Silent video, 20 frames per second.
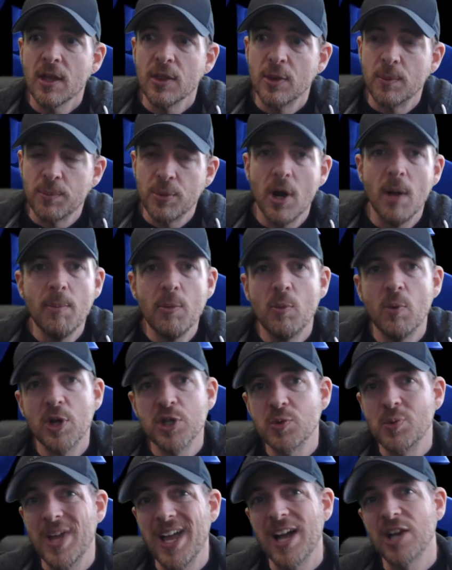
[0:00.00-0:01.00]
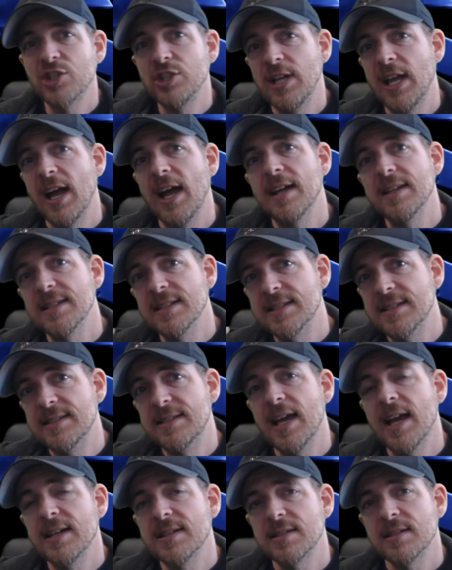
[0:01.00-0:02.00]
The problem was we actually had to
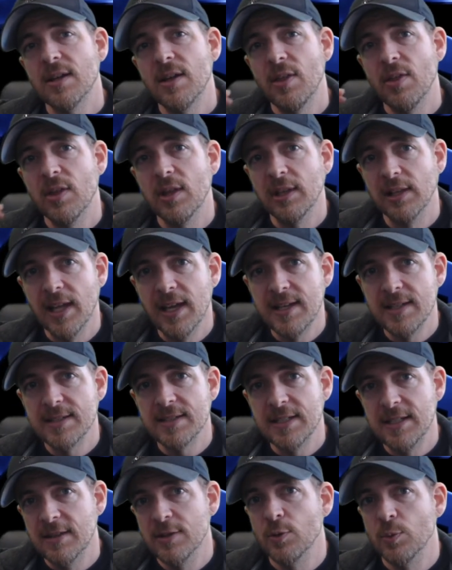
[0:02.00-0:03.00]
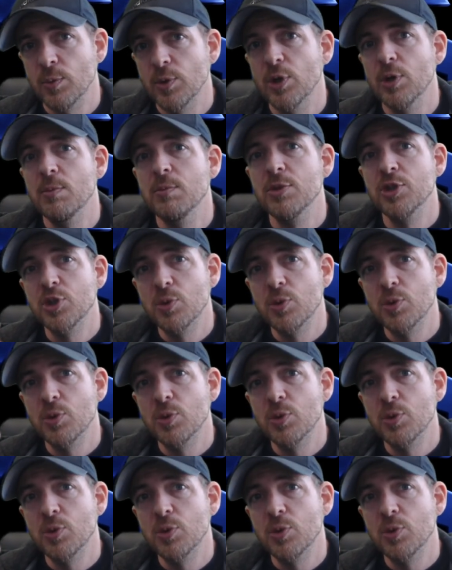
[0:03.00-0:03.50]
set the lights in the room